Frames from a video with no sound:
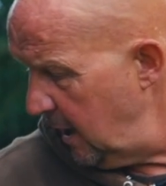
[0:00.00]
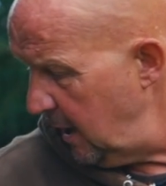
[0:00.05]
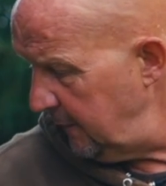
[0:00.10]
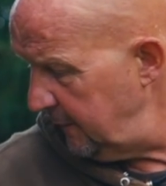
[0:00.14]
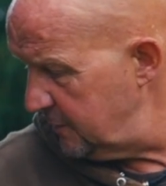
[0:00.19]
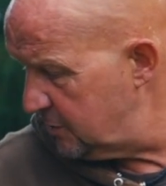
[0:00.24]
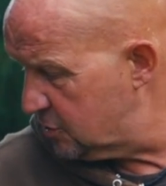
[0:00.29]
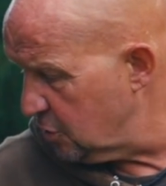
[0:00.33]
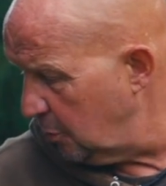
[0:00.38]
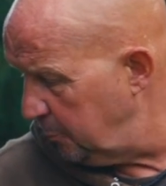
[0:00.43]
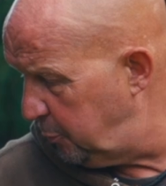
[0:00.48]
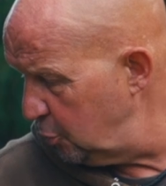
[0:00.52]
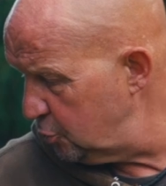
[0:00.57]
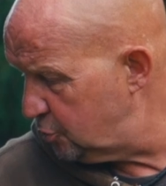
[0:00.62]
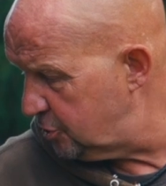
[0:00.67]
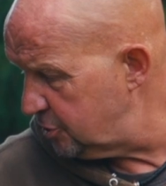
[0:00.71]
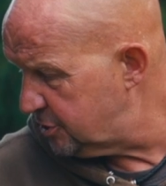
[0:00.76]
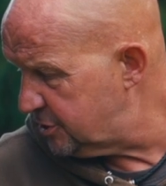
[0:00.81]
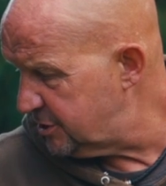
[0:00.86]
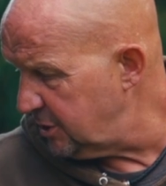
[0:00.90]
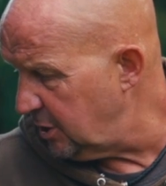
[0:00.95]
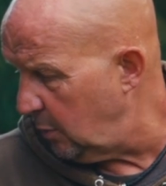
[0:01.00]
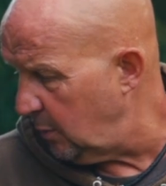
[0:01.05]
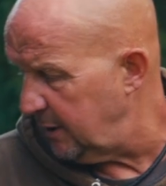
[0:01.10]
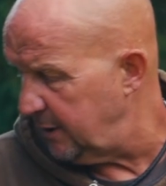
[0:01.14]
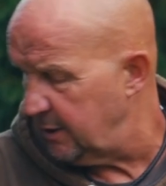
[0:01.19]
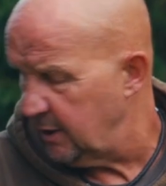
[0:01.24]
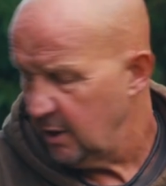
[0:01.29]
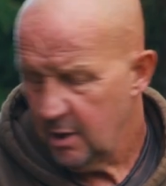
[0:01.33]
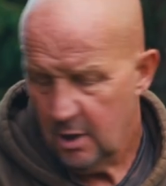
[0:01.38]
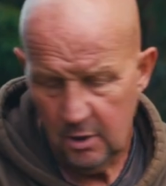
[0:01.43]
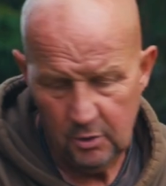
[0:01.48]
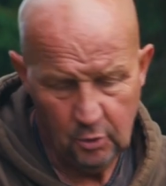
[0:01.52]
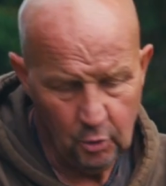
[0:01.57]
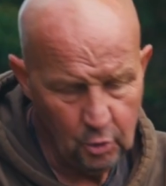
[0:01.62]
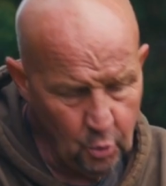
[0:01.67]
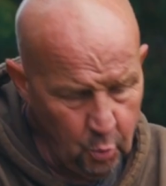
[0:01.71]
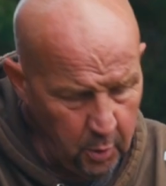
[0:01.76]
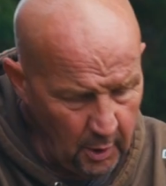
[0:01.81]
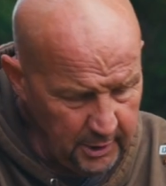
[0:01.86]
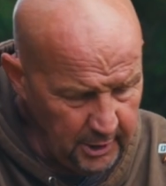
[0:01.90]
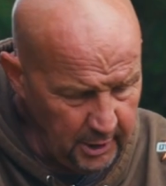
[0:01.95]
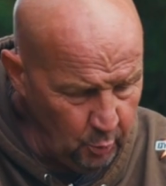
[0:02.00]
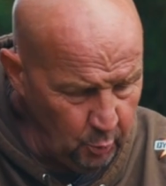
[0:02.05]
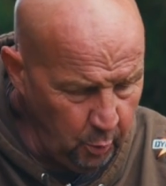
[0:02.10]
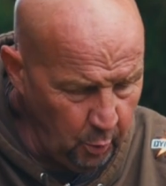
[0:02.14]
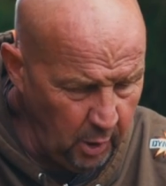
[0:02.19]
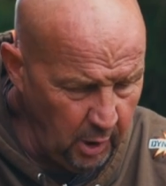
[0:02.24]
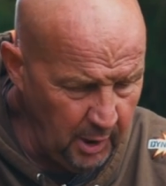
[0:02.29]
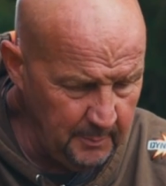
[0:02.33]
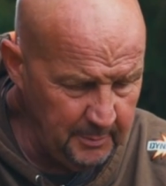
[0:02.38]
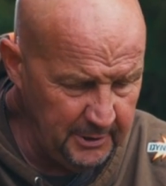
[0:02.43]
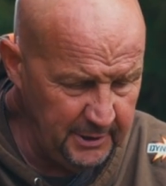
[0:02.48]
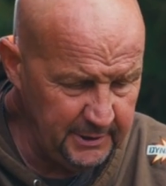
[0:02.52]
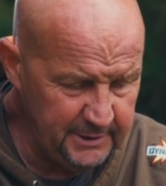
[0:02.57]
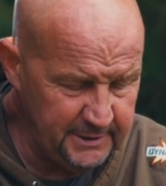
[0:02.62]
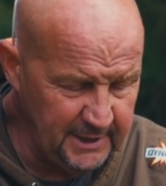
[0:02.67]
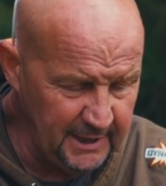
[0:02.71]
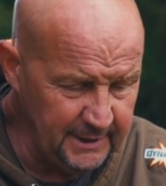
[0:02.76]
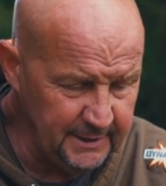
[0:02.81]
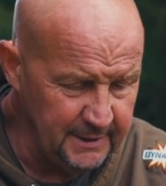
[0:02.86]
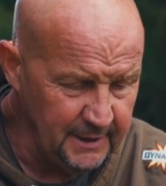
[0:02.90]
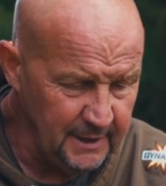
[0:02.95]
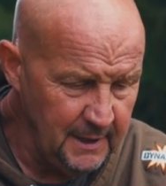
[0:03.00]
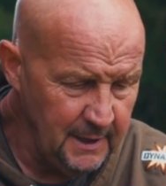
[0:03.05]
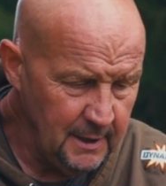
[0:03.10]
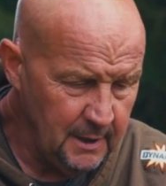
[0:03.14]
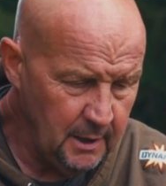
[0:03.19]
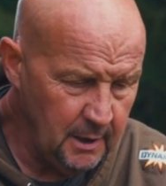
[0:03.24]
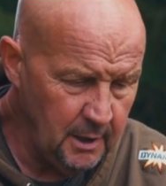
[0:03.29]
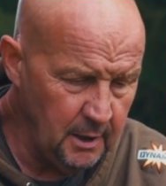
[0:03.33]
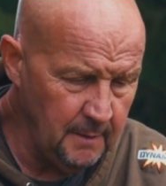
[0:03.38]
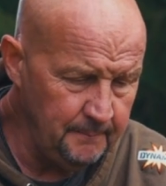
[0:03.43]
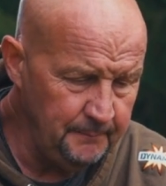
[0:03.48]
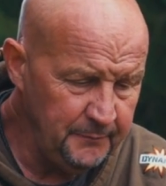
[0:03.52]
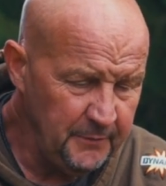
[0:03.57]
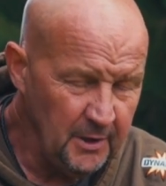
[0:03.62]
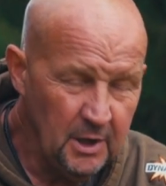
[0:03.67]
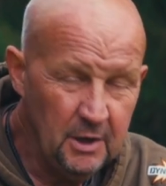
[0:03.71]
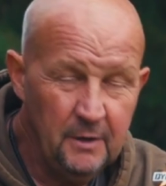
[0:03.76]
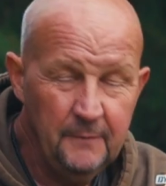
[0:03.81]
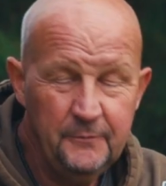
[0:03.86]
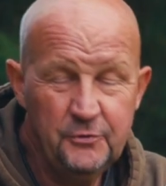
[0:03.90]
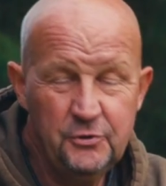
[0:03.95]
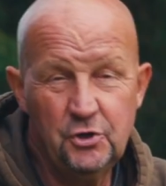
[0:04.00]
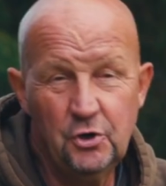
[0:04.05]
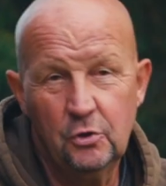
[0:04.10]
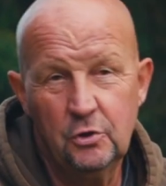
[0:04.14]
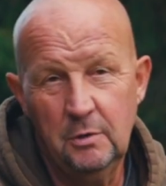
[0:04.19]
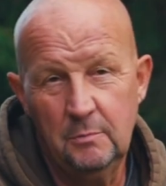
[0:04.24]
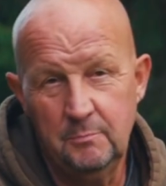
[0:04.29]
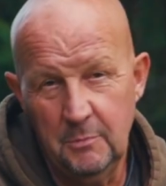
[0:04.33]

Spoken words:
and this got pushed aside. Don't quite know why, but it did. Chocolate